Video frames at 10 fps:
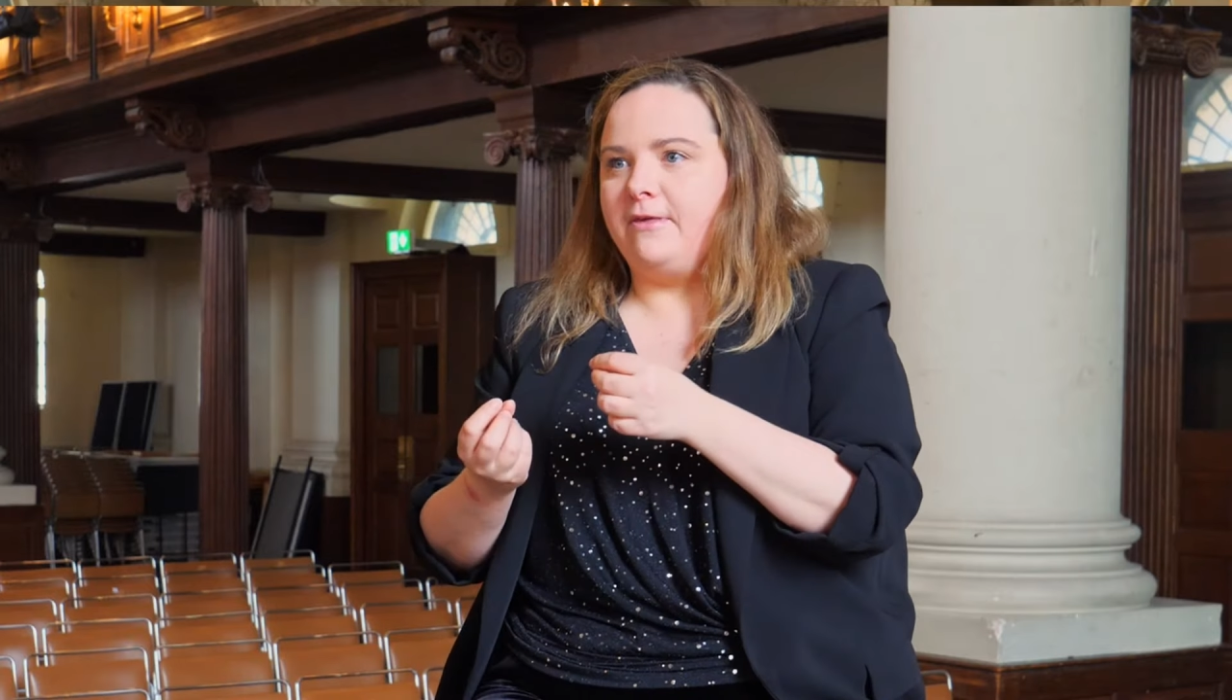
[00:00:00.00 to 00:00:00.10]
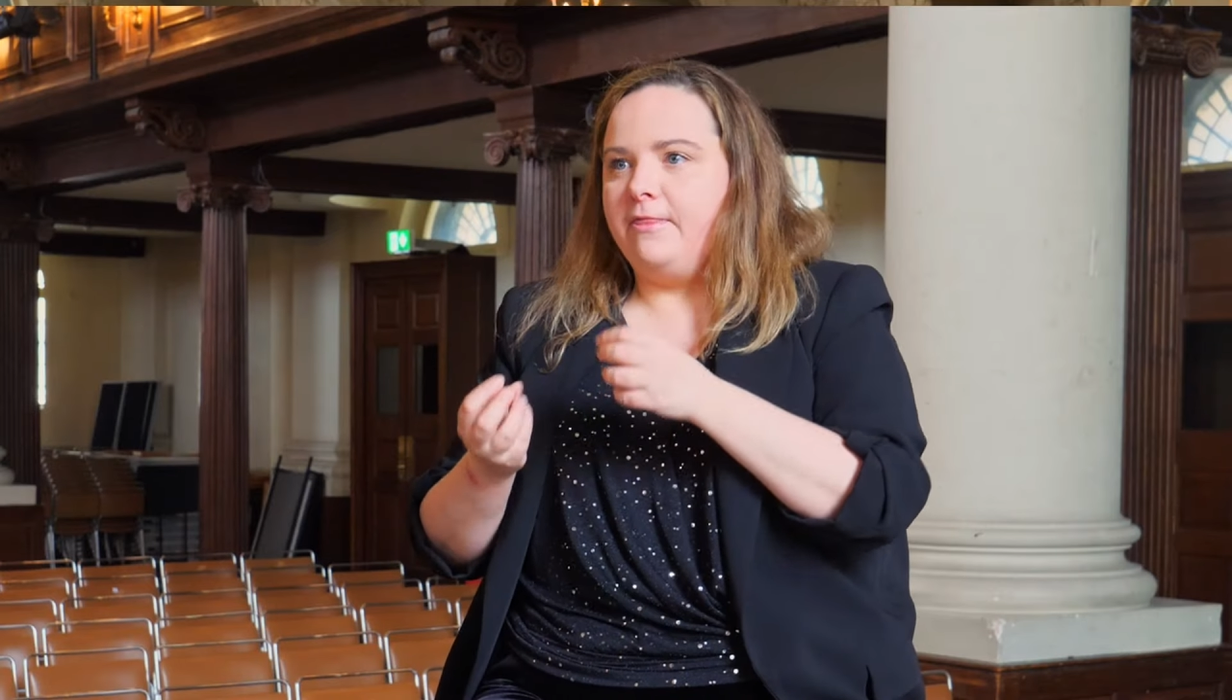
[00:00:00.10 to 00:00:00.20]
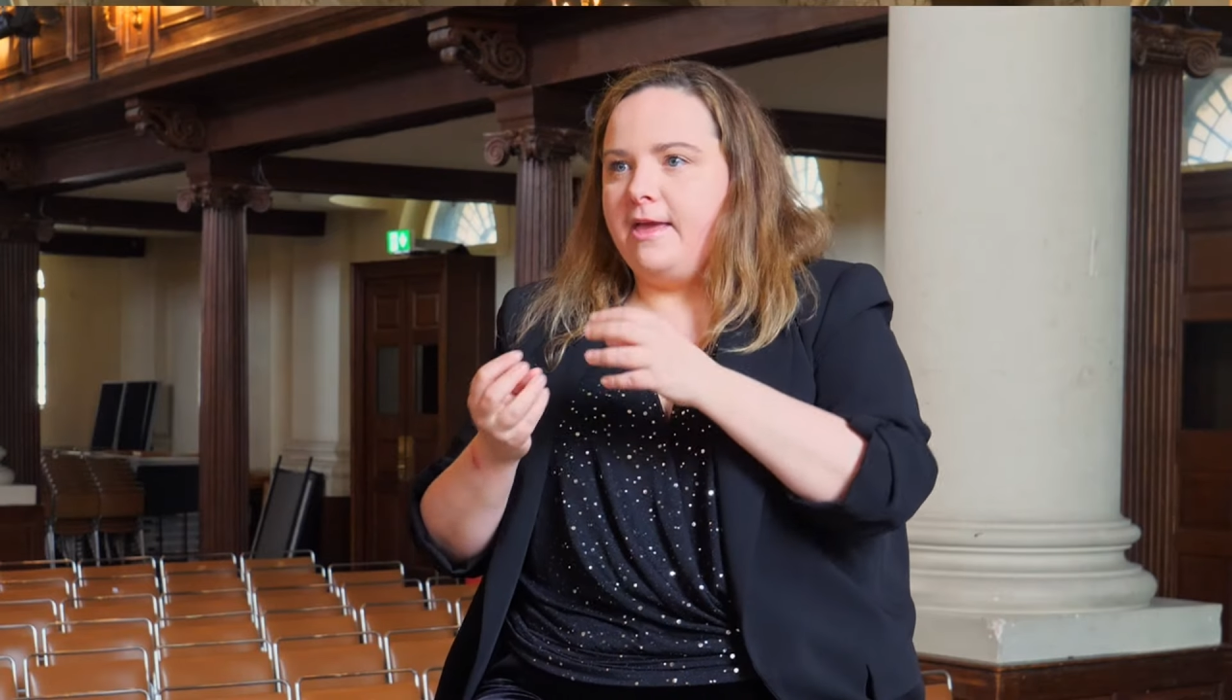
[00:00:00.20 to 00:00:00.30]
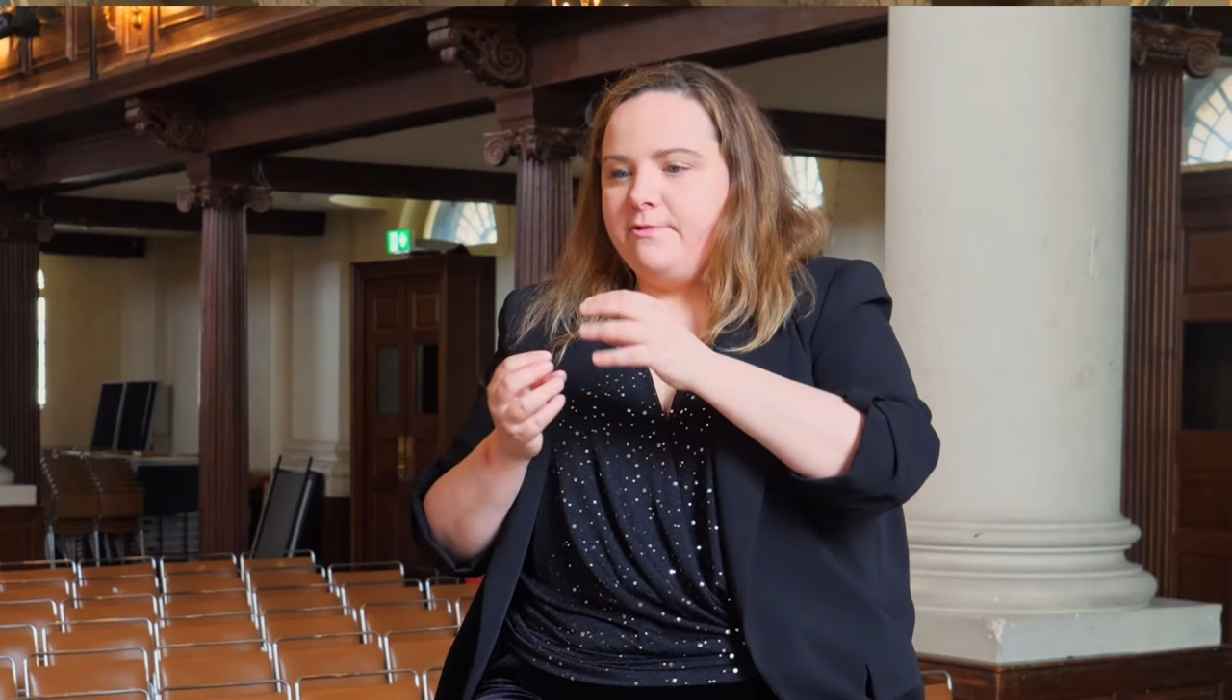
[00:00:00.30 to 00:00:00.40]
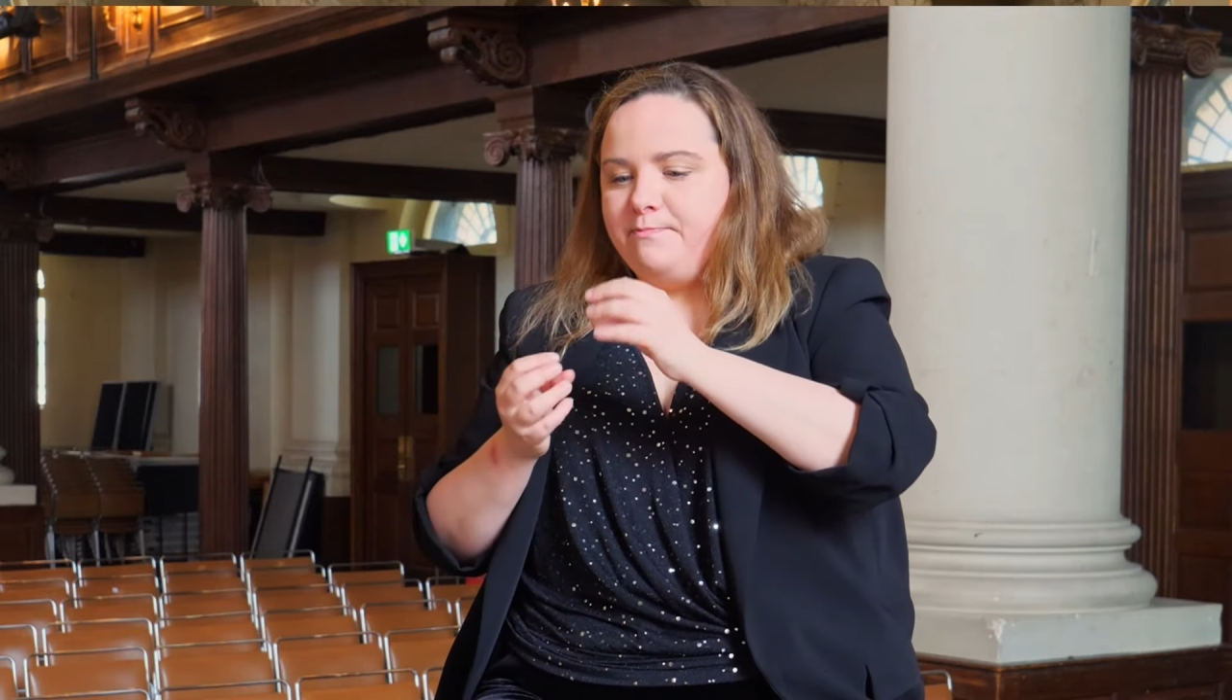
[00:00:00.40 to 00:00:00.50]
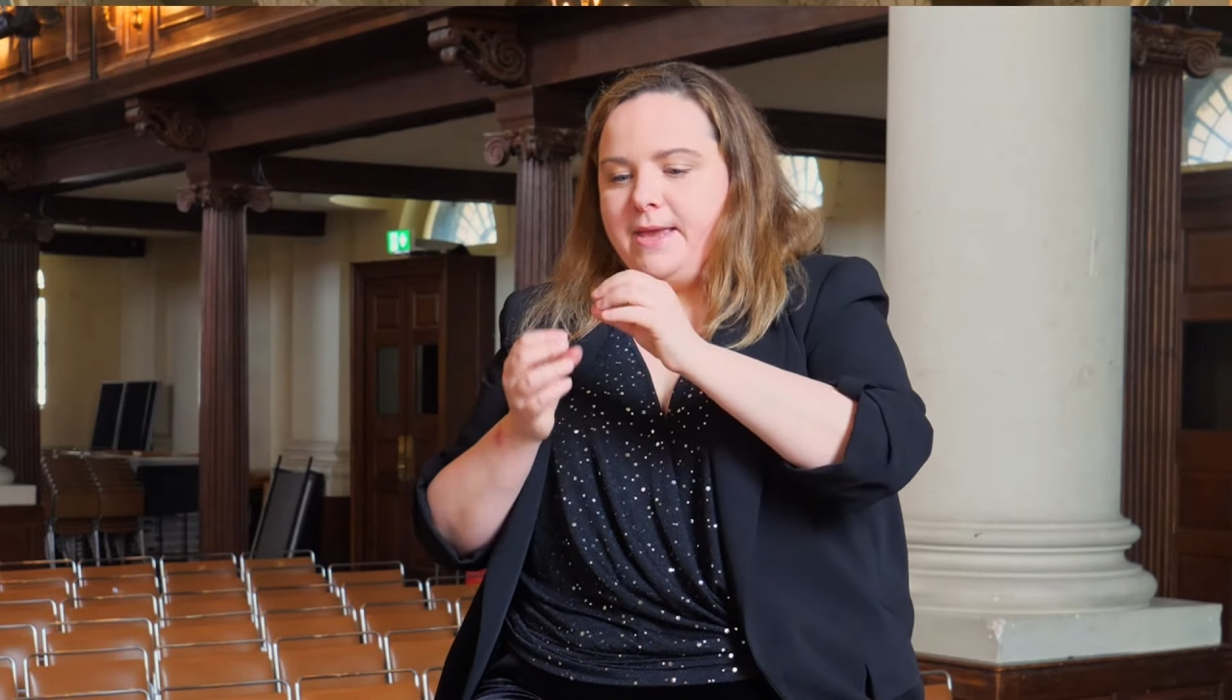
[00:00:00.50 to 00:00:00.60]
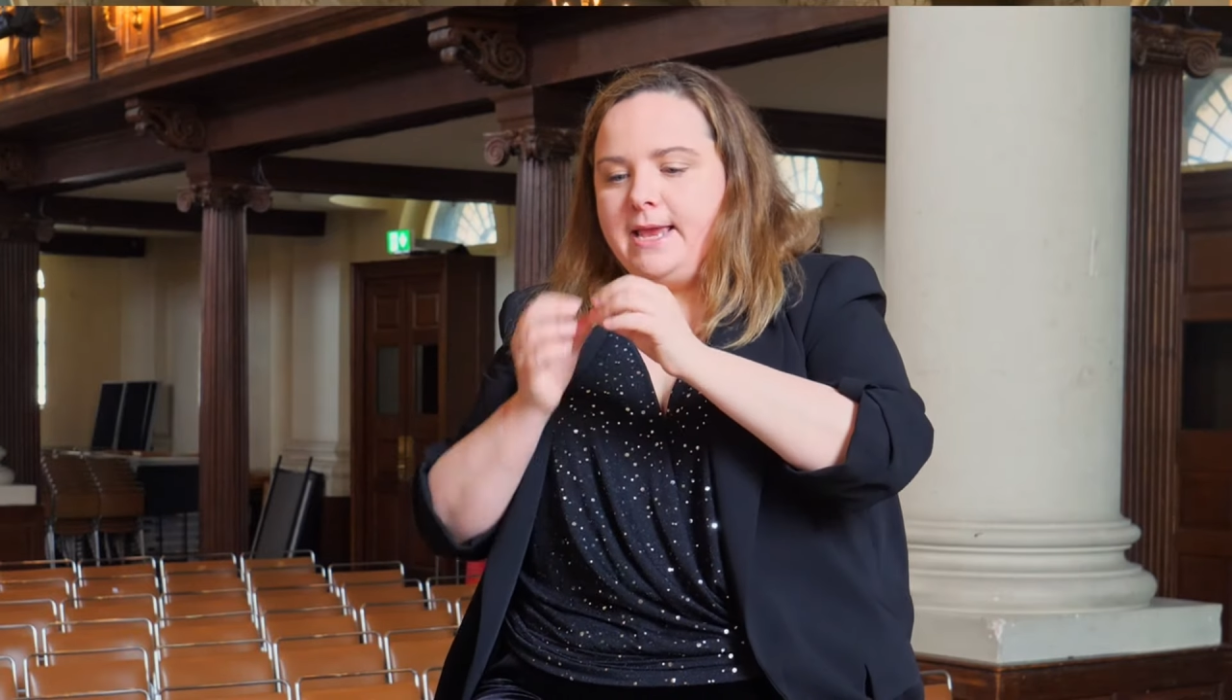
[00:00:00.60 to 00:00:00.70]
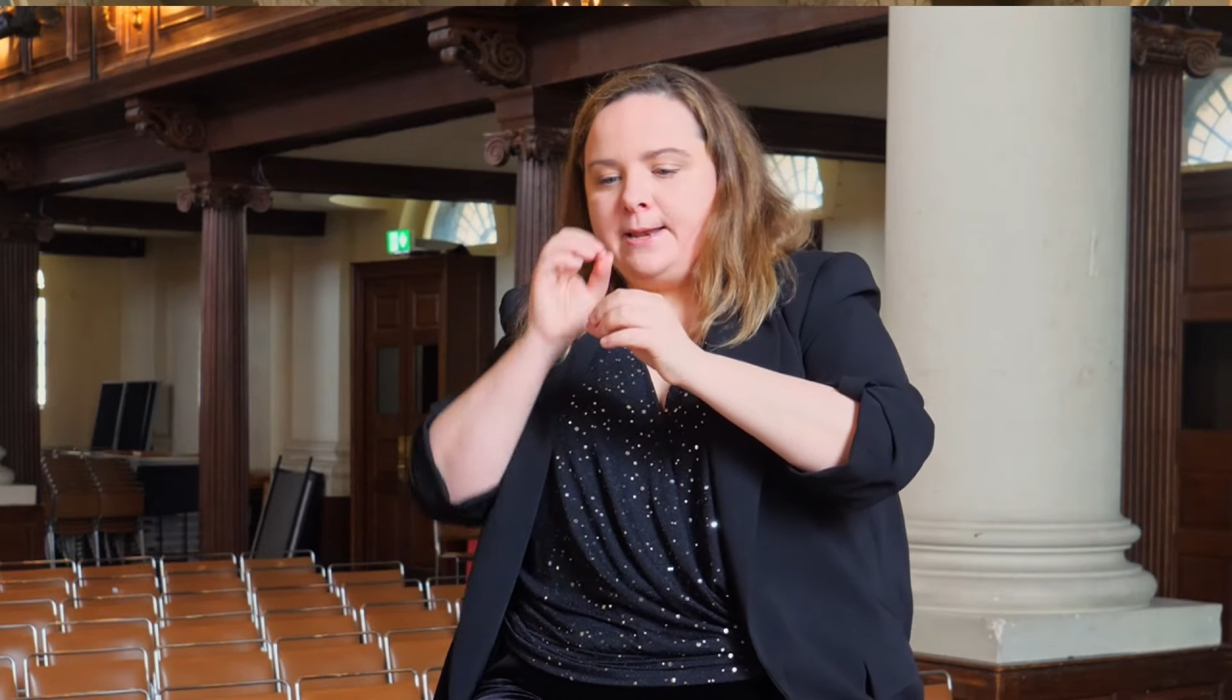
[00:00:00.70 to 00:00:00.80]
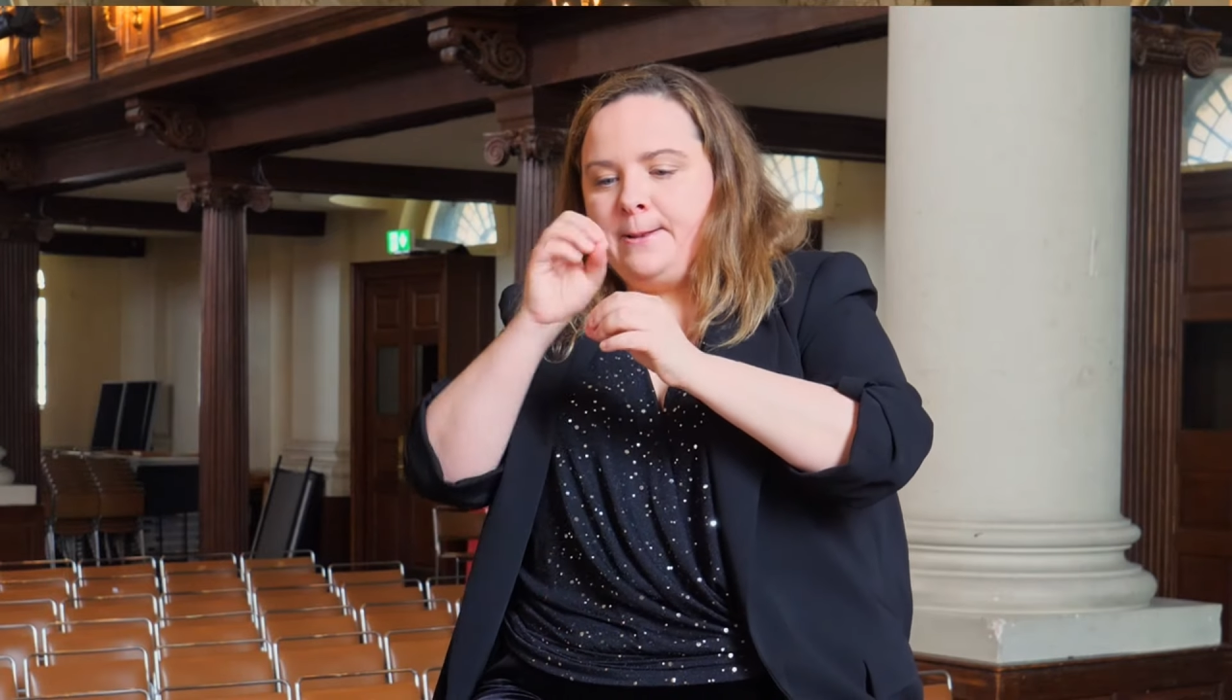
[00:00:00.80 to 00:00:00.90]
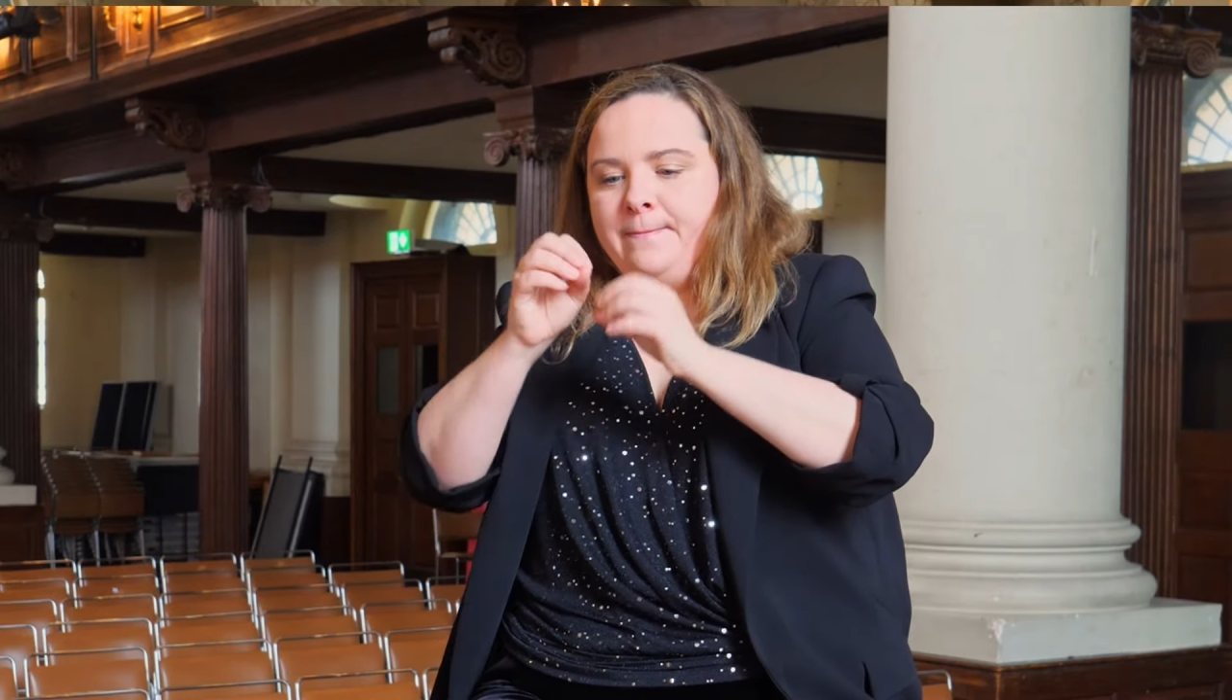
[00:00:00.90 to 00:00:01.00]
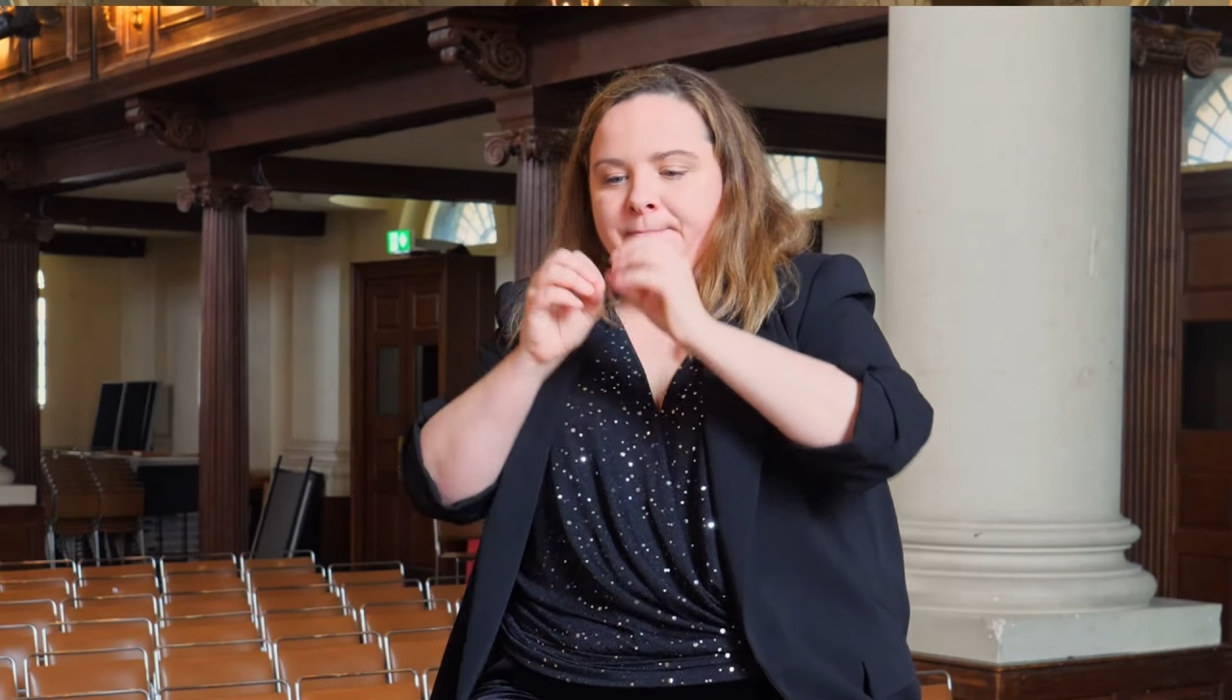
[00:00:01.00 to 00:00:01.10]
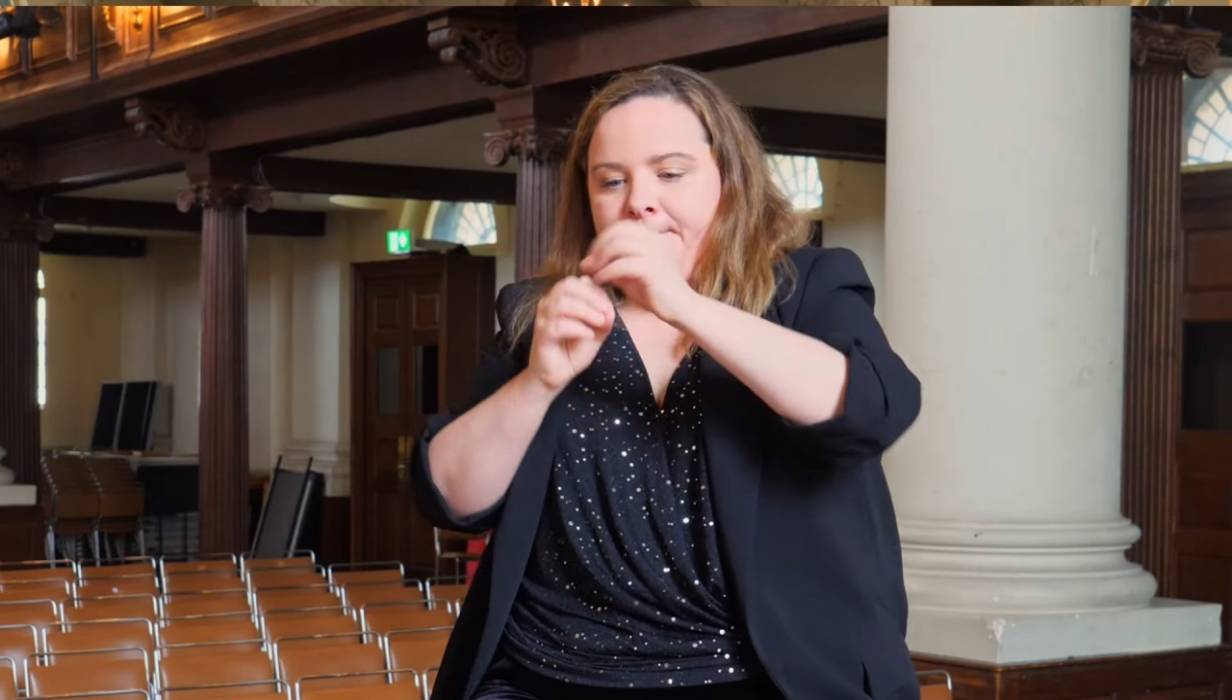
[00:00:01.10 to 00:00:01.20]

that they've been